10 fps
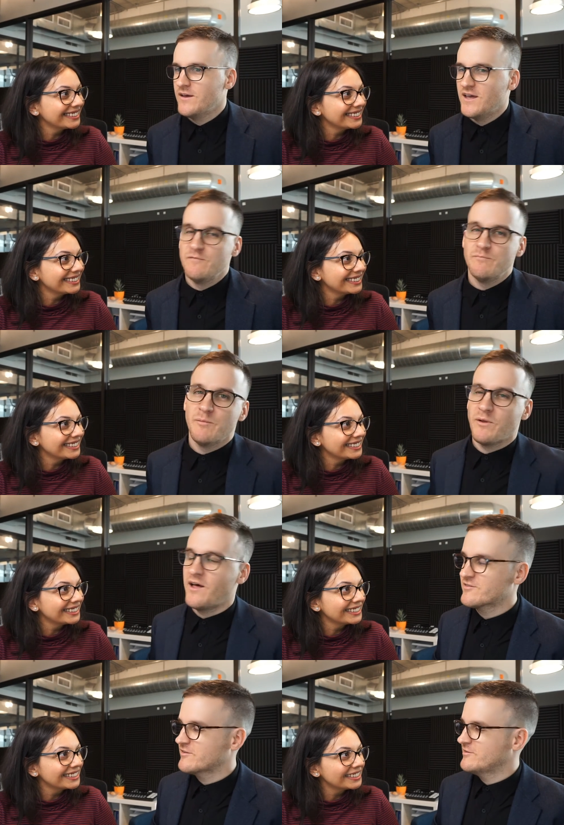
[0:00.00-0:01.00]
Speaker 1: if people
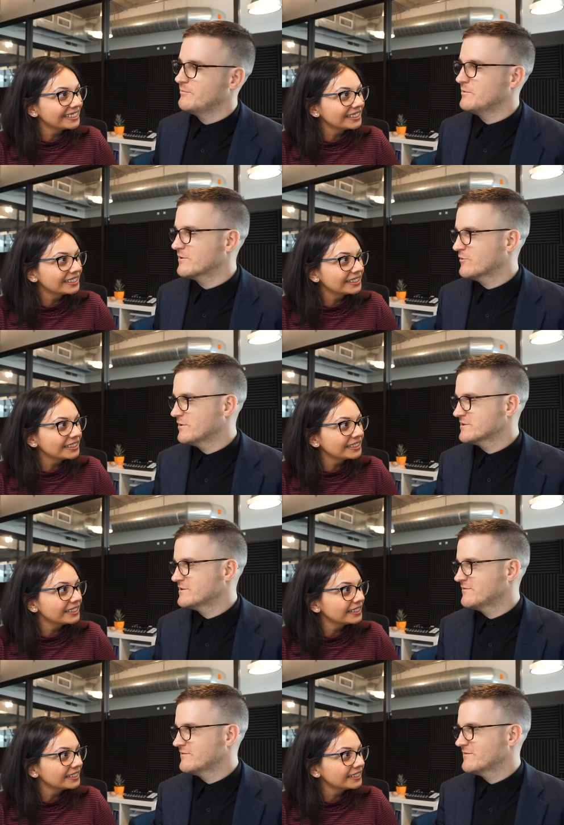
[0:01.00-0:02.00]
ask similar
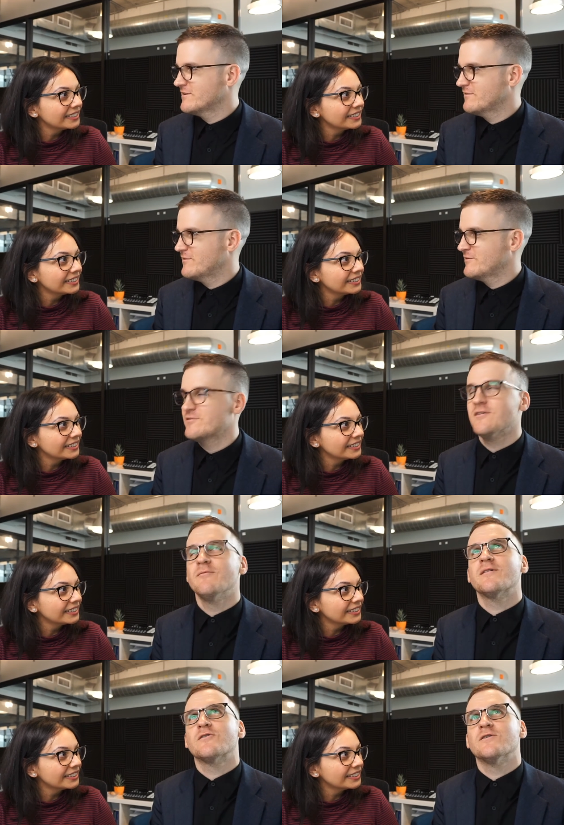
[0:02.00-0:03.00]
questions, if there's some
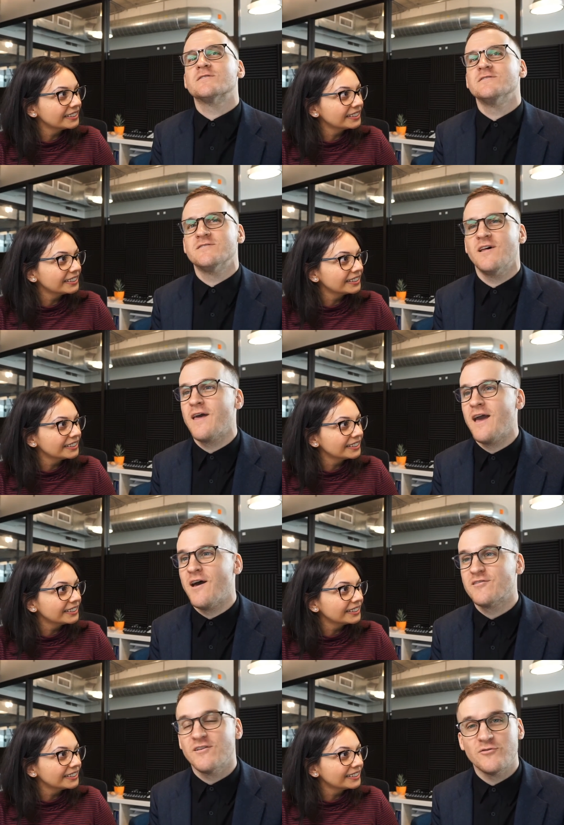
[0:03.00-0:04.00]
other questions that they
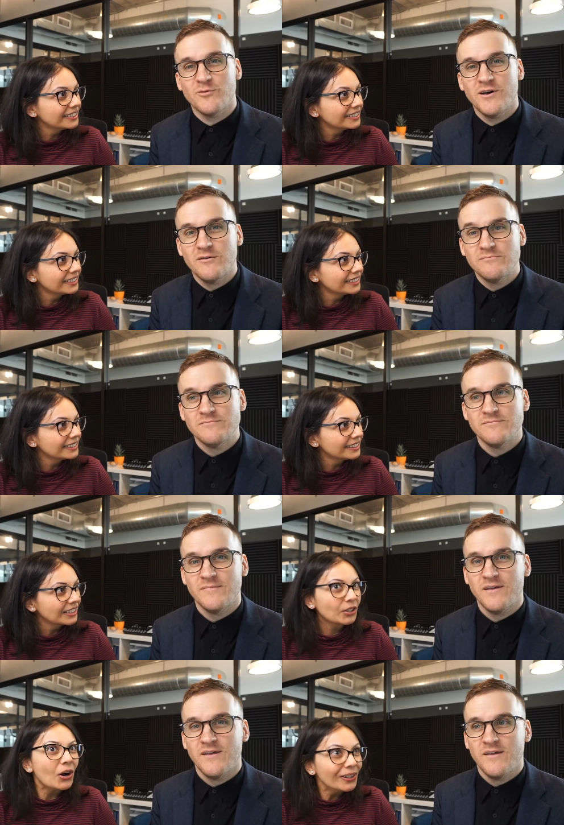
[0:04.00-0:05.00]
ask as well.
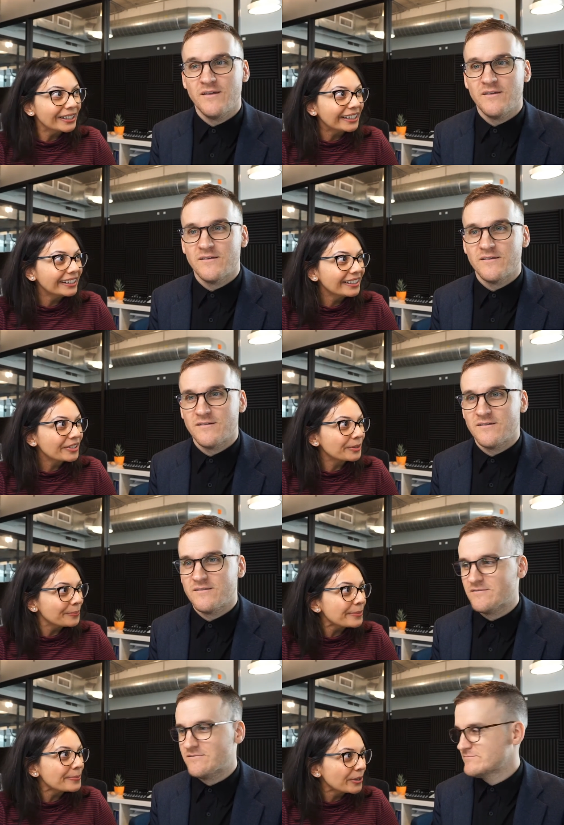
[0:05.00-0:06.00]
Speaker 2: Colin, there may
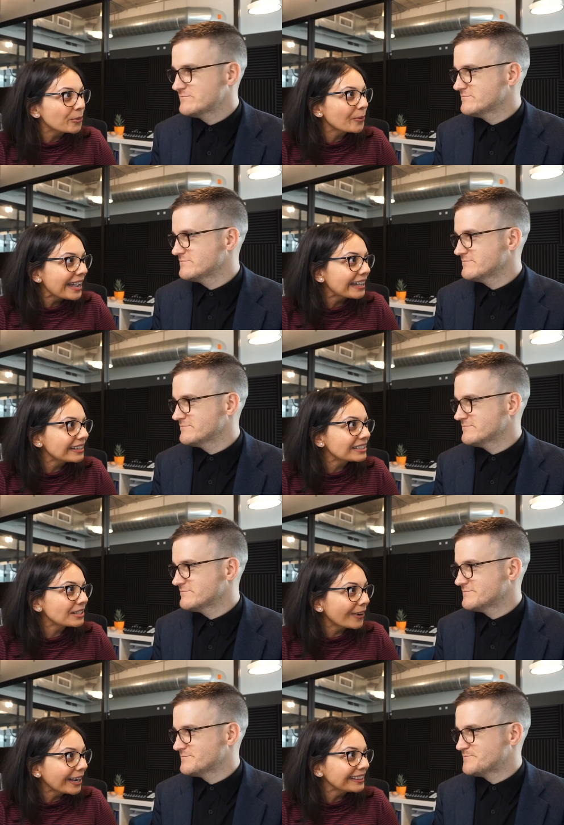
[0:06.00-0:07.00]
be a way to
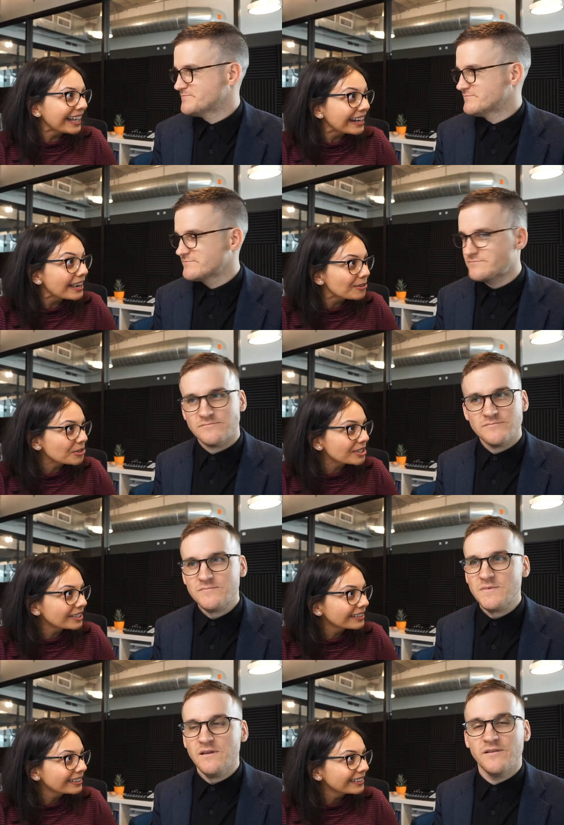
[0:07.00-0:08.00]
find that out.
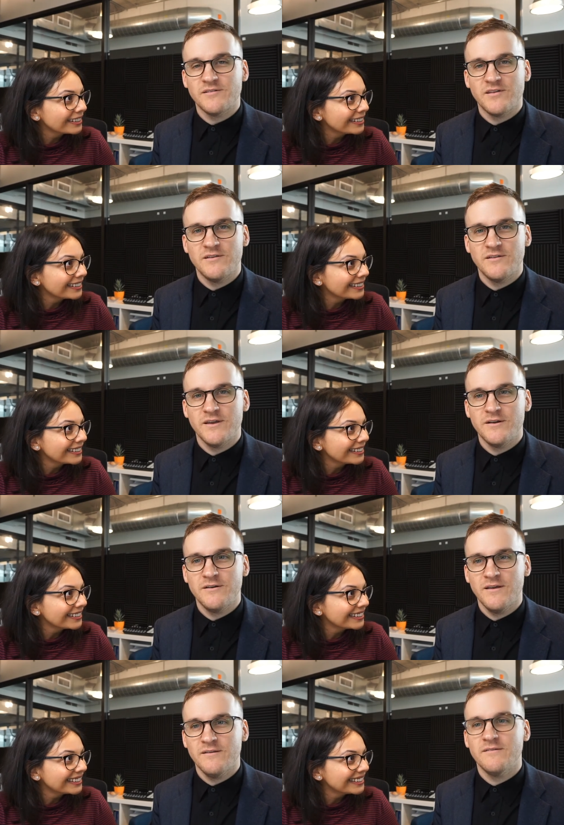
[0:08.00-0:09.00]
Speaker 1: Let's head to the
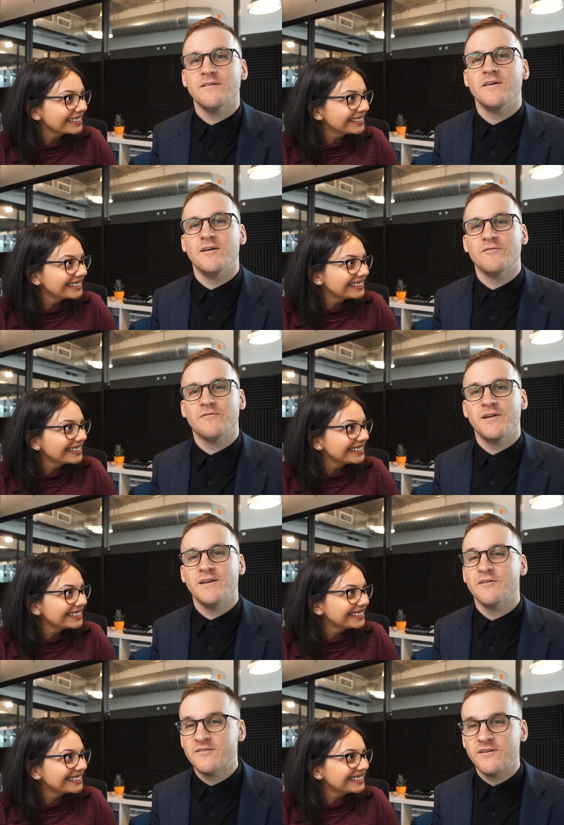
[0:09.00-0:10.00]
internet and find out.
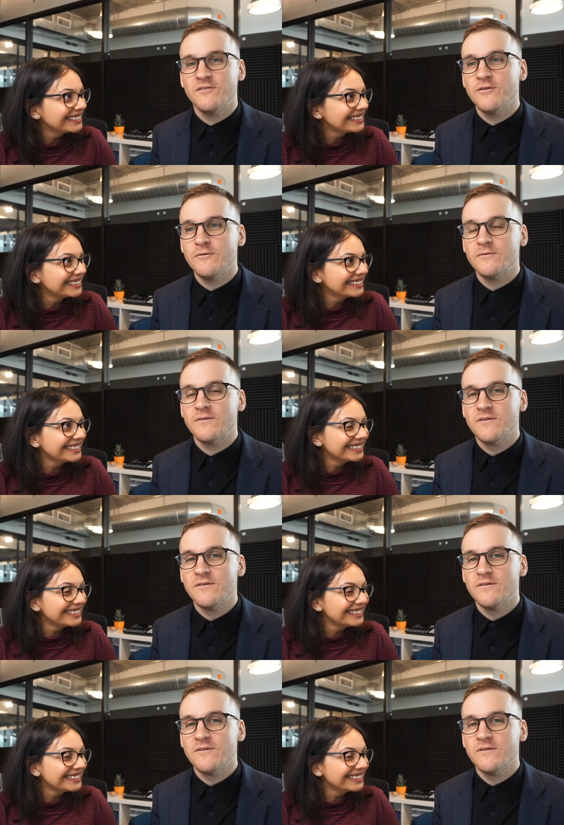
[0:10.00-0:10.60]
Stay tuned.